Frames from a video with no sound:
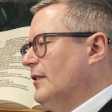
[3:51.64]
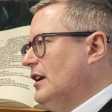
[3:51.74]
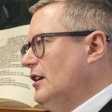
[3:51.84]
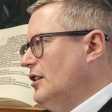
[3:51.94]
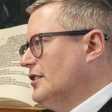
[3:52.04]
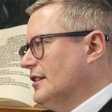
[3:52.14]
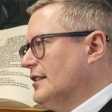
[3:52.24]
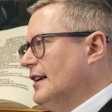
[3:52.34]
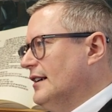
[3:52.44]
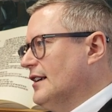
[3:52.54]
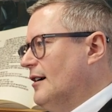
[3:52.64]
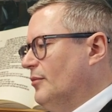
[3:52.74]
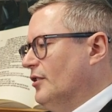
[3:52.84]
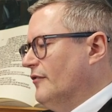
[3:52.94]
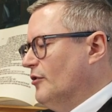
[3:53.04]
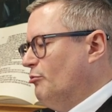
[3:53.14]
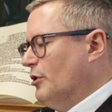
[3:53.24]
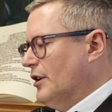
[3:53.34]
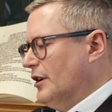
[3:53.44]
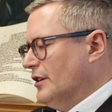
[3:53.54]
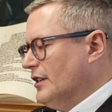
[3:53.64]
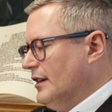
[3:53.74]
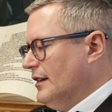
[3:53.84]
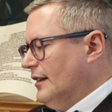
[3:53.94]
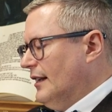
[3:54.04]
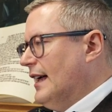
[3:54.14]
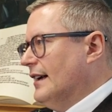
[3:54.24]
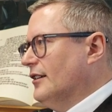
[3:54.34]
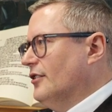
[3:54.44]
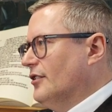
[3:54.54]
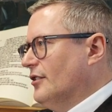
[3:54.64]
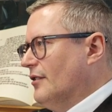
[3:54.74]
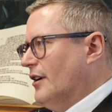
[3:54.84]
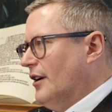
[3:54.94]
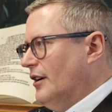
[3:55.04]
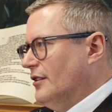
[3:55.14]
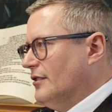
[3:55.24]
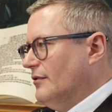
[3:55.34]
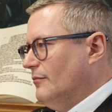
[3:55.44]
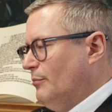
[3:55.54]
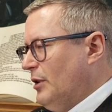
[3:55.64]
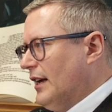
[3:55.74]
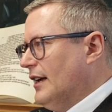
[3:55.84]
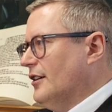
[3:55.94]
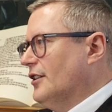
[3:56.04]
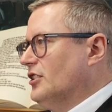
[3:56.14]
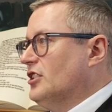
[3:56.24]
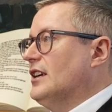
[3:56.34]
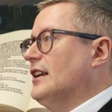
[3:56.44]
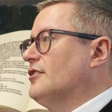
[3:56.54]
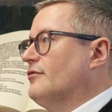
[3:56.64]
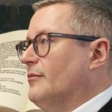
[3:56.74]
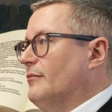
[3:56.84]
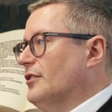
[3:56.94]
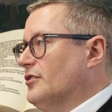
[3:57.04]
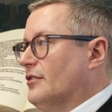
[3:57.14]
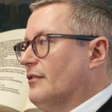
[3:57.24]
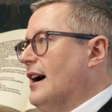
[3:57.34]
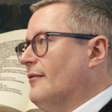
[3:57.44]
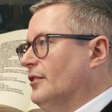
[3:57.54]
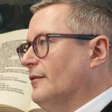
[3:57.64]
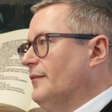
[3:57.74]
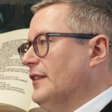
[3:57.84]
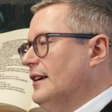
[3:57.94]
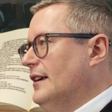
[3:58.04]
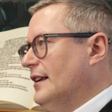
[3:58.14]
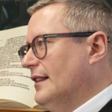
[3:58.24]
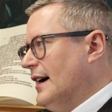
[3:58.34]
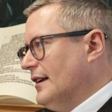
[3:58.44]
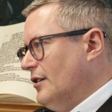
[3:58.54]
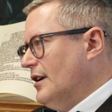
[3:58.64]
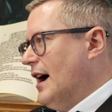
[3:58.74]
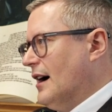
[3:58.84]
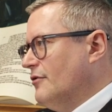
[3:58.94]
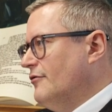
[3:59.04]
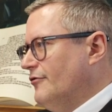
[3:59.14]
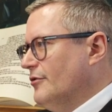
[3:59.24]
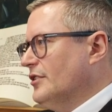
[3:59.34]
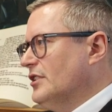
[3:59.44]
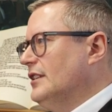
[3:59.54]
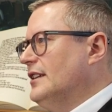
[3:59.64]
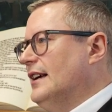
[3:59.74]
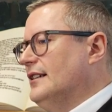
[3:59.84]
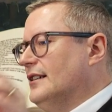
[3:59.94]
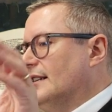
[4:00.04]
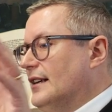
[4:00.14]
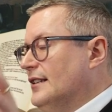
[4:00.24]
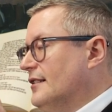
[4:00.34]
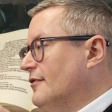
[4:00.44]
He uses the example of a bird landing on the ground, picking out seeds from amongst gravel. That narrow focused attention is